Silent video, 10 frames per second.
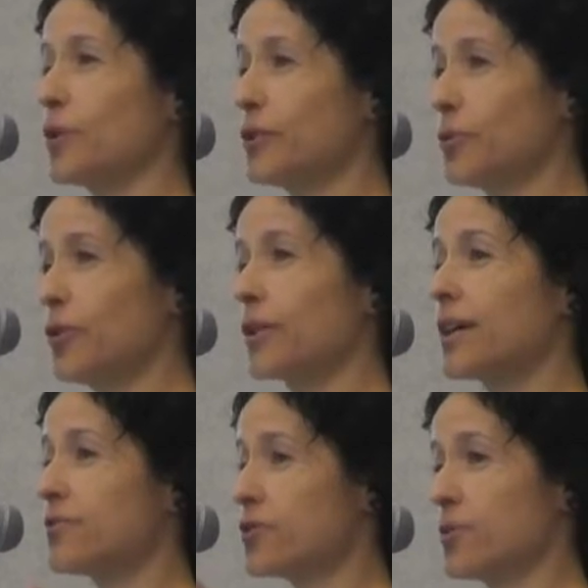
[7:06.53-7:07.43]
when you look
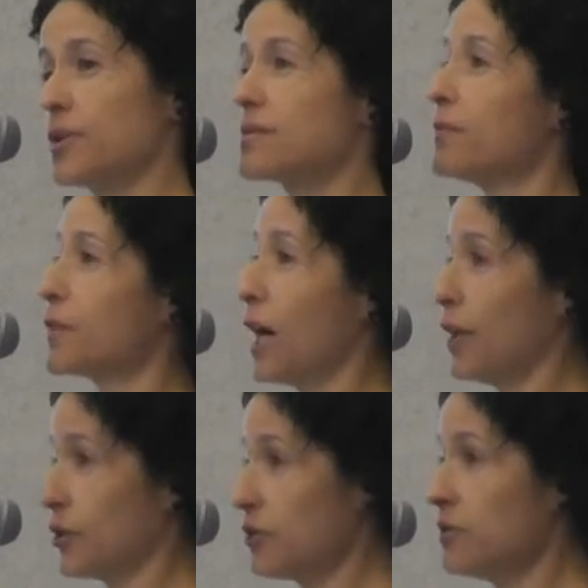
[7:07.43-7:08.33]
at students of
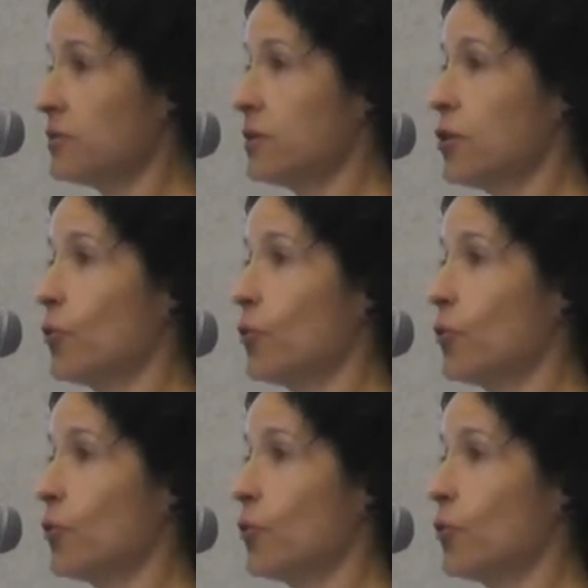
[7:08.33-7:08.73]
color,